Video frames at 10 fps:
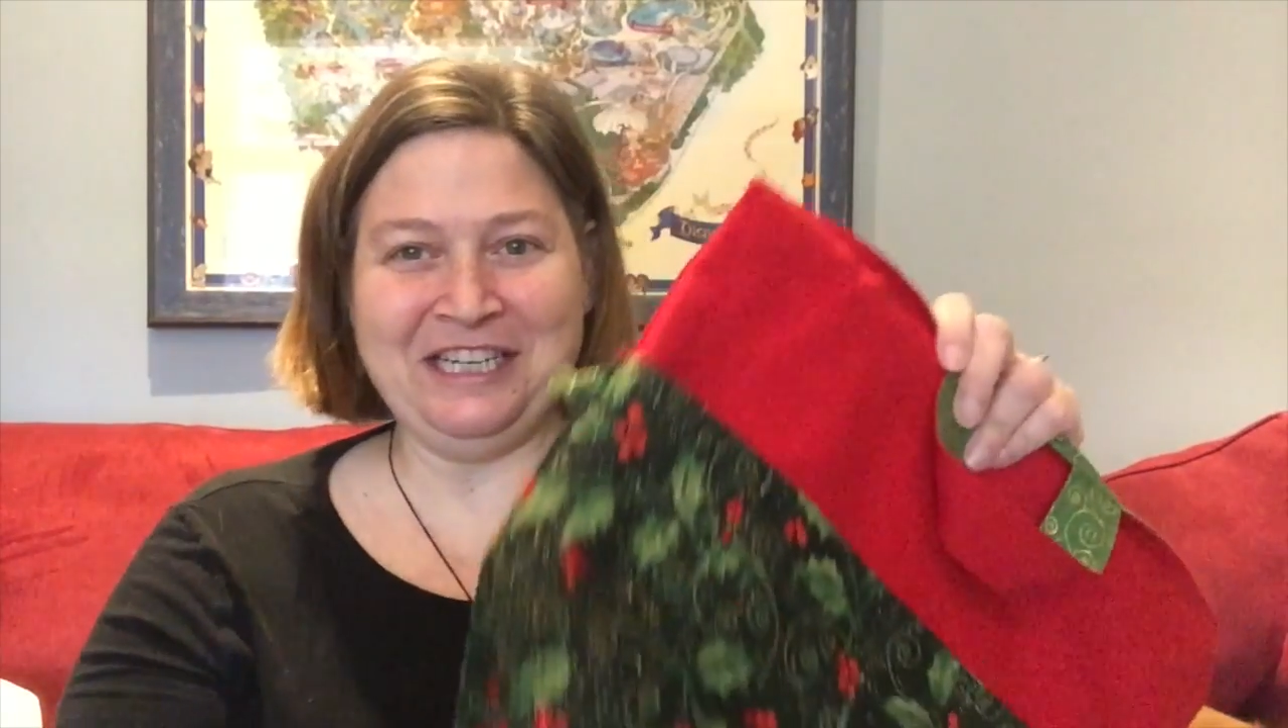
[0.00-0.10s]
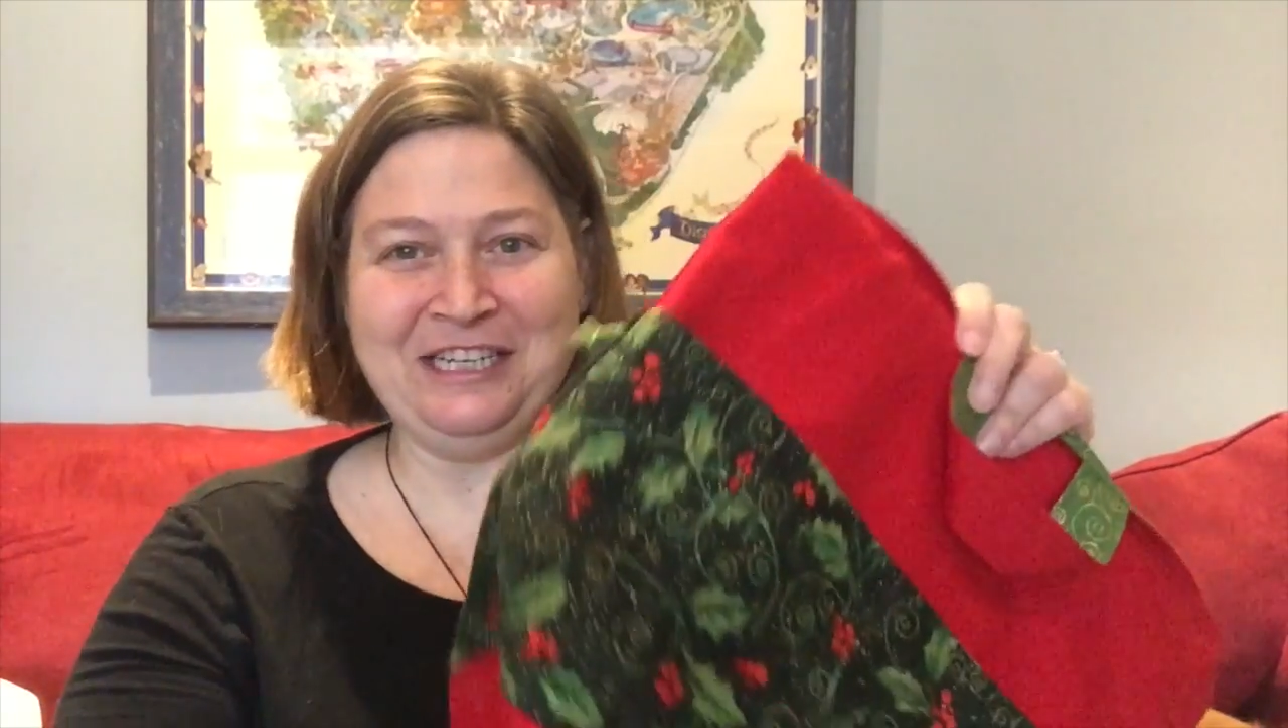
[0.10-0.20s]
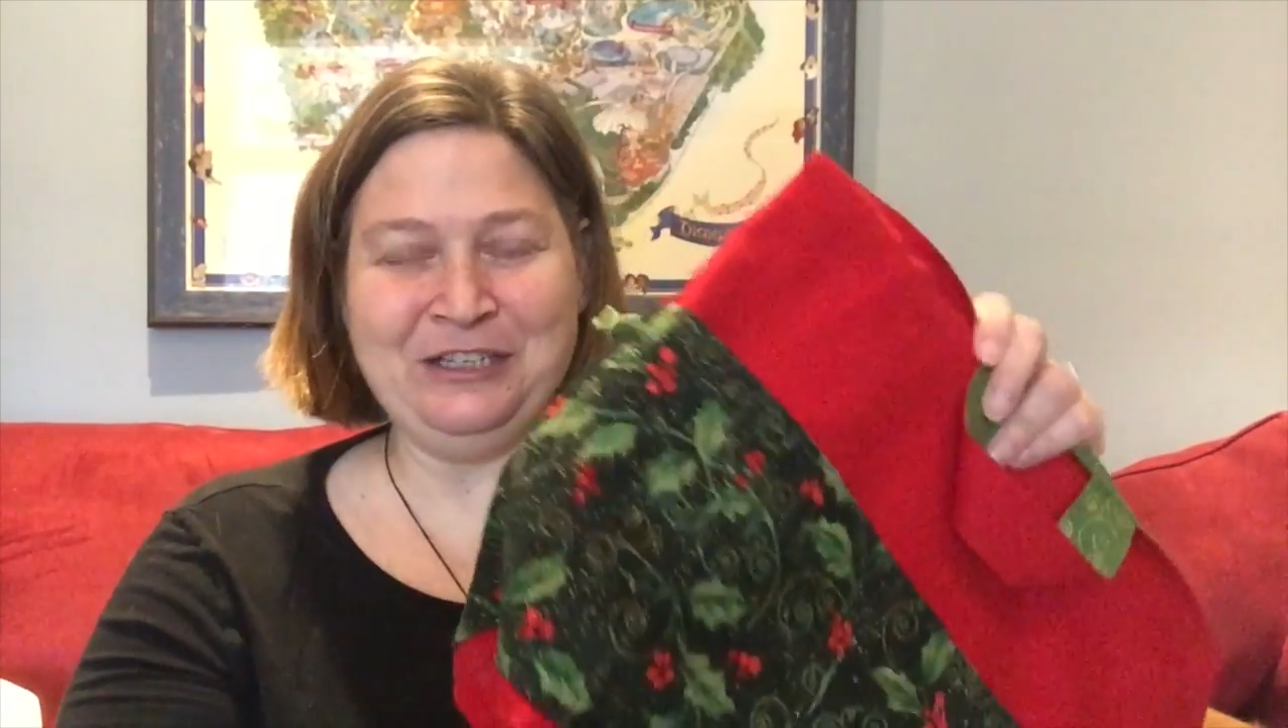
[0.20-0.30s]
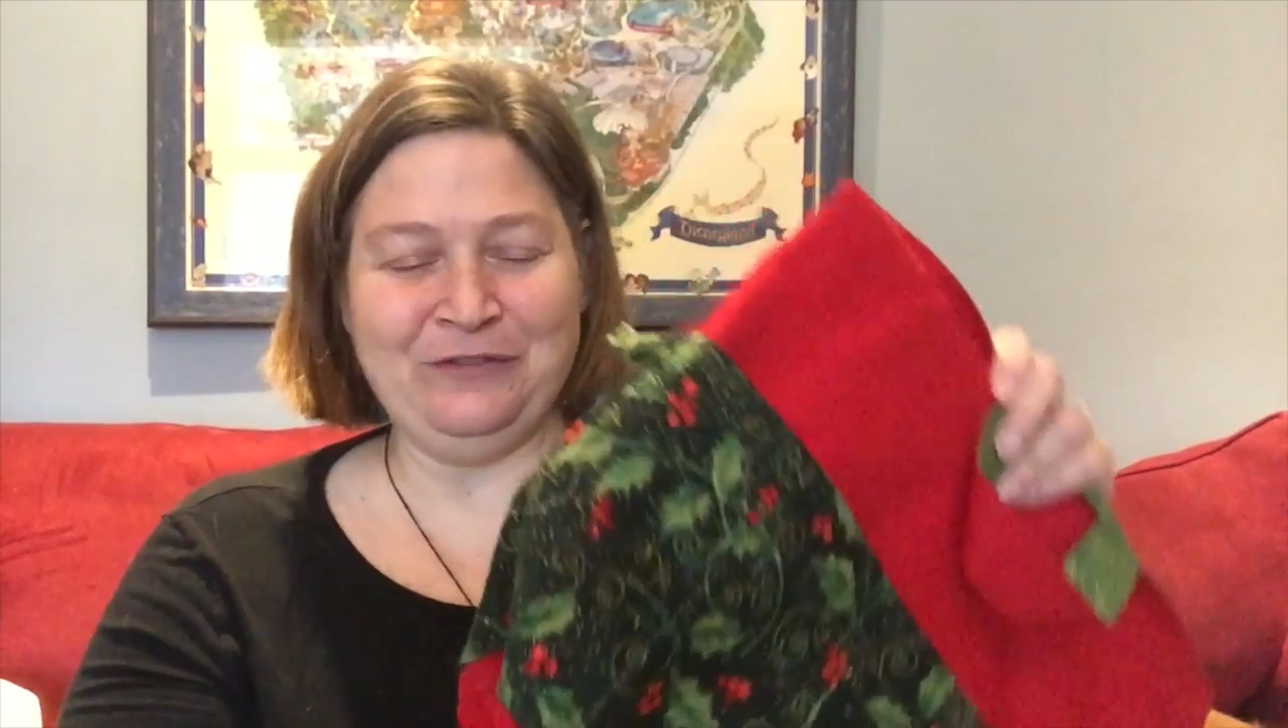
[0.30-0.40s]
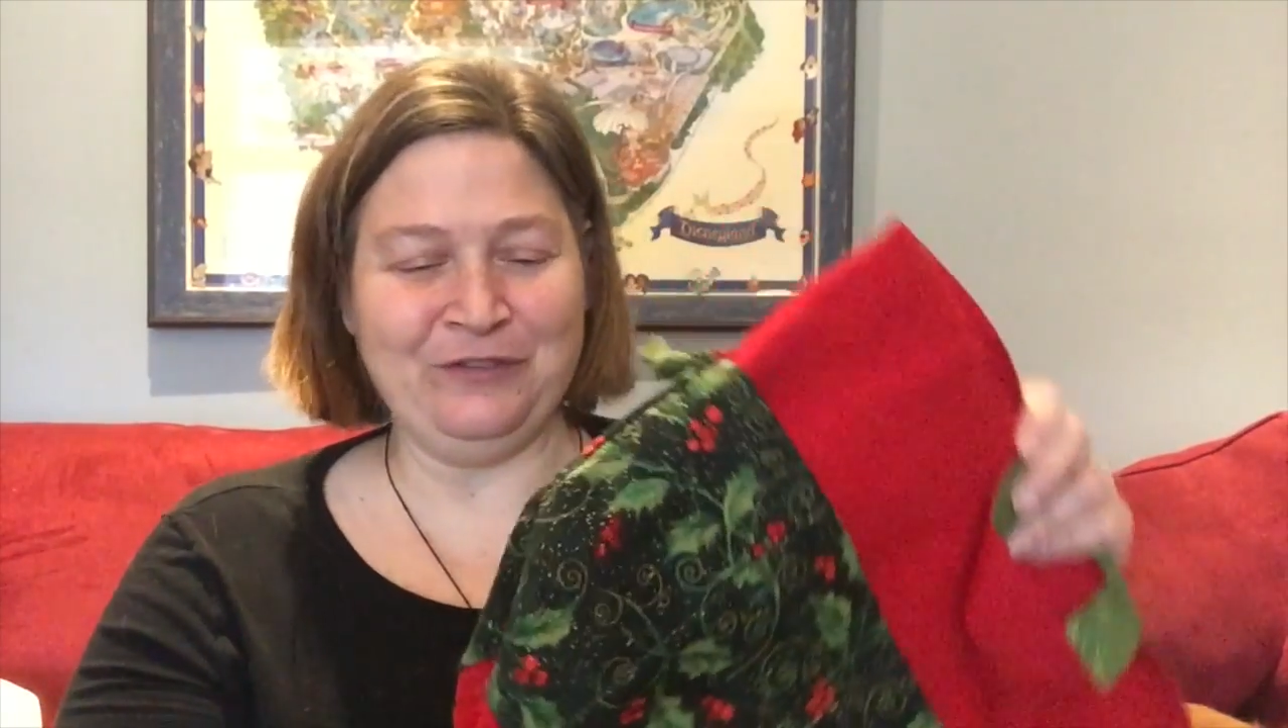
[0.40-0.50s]

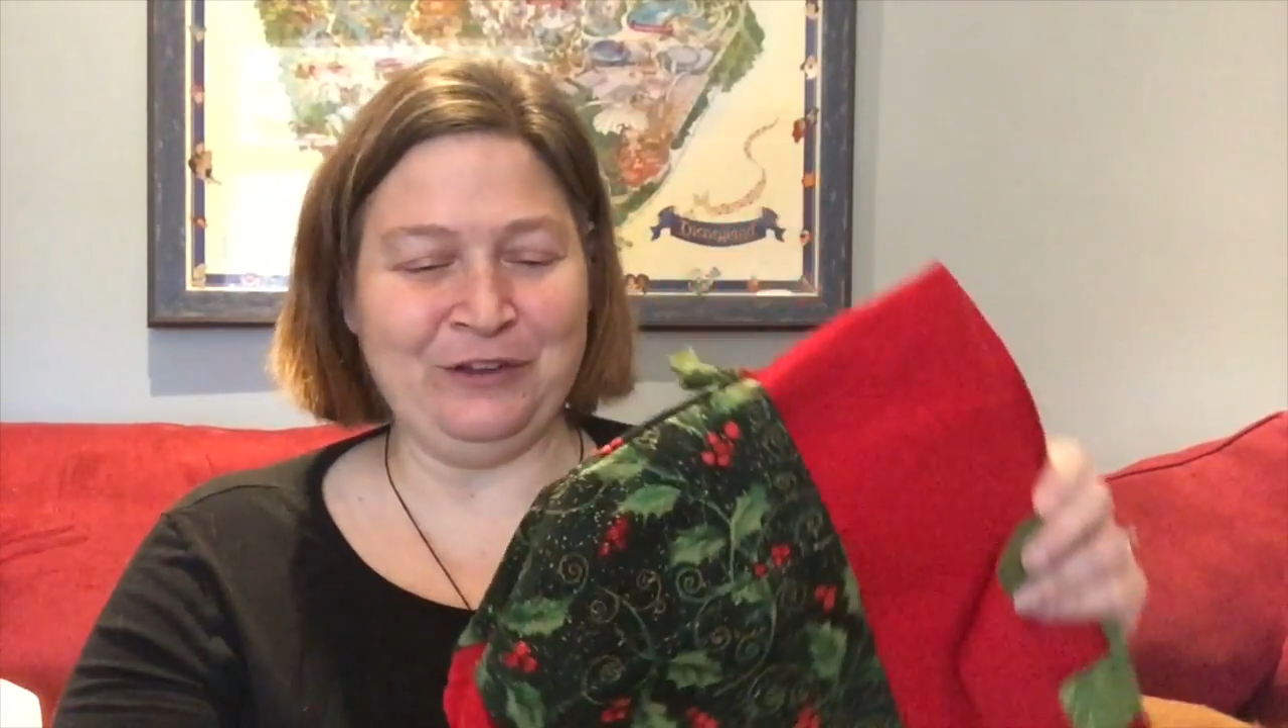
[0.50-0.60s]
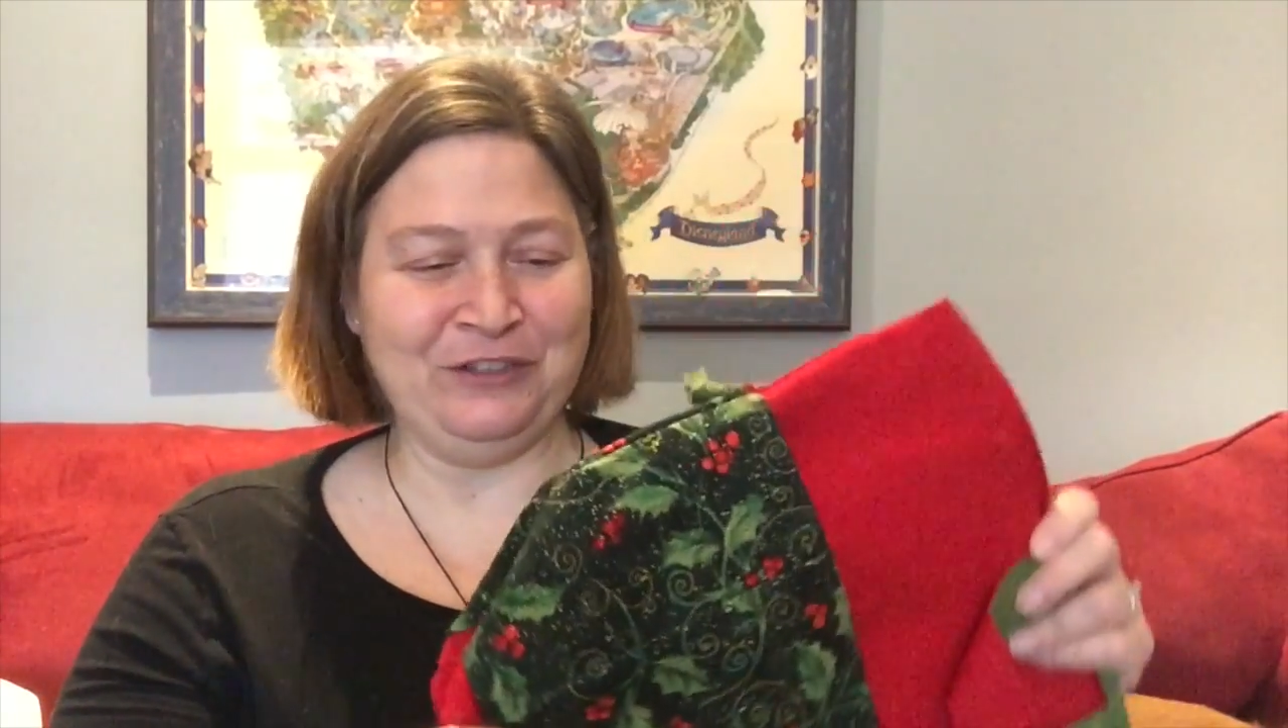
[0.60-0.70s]
can do for you.